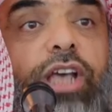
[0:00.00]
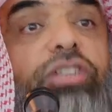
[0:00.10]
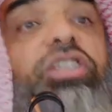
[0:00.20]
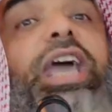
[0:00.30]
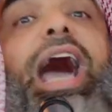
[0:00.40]

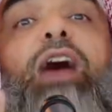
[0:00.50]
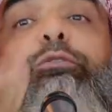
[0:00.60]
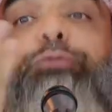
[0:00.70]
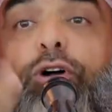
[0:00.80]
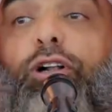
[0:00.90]
see how
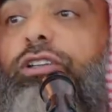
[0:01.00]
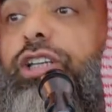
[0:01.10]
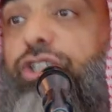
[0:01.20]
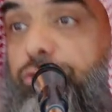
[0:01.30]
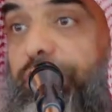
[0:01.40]
full the
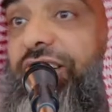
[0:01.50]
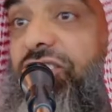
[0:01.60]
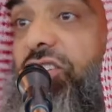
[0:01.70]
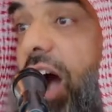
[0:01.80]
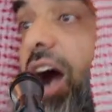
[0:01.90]

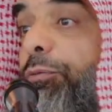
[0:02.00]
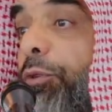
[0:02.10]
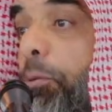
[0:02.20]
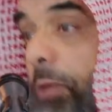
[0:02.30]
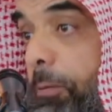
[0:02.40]
streets are
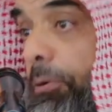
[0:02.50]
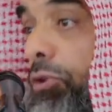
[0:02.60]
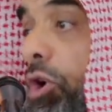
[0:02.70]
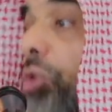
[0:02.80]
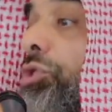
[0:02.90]
for people
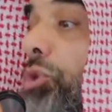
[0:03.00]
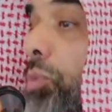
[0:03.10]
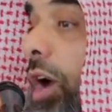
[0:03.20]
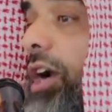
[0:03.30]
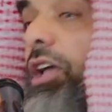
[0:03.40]
going to
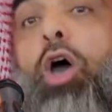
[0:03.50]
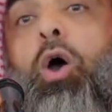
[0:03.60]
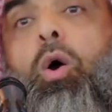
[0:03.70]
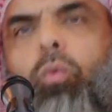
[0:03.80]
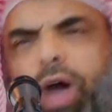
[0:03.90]
work.
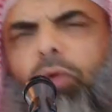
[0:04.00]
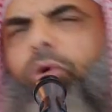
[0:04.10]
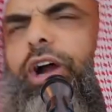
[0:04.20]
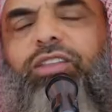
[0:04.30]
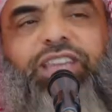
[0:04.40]
Where
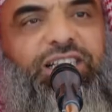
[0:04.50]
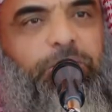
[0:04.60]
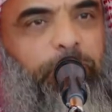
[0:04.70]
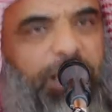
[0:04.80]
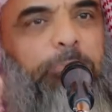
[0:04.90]
were these
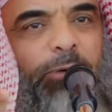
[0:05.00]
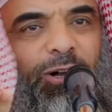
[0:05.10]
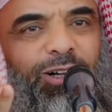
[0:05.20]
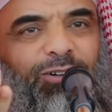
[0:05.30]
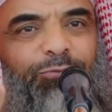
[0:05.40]

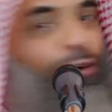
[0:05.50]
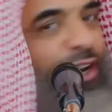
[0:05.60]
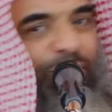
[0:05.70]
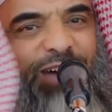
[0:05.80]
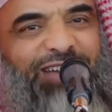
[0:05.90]
people
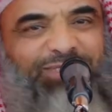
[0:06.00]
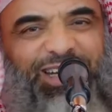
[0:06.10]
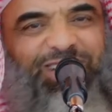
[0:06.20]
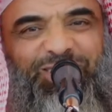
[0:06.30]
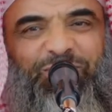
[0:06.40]
45
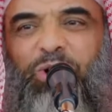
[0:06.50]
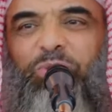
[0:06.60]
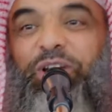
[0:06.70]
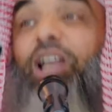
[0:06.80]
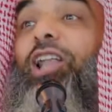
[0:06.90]
minutes ago
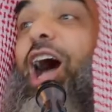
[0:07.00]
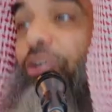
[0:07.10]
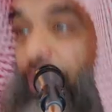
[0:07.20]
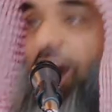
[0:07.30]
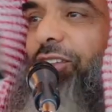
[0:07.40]
when Allah
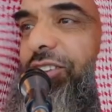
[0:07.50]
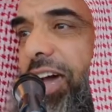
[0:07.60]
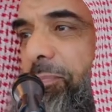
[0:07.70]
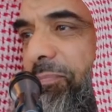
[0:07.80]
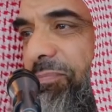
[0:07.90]
called
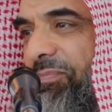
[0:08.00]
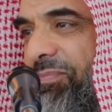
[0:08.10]
them